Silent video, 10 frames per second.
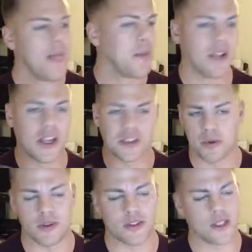play some
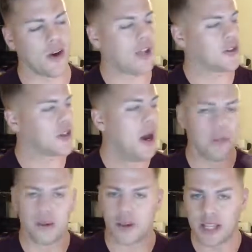aristocrats,
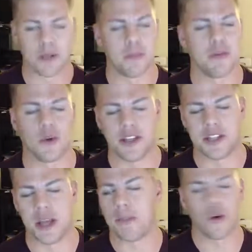play some blue-red
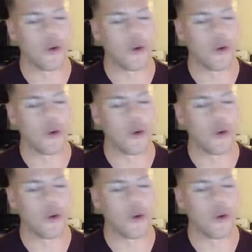tempo.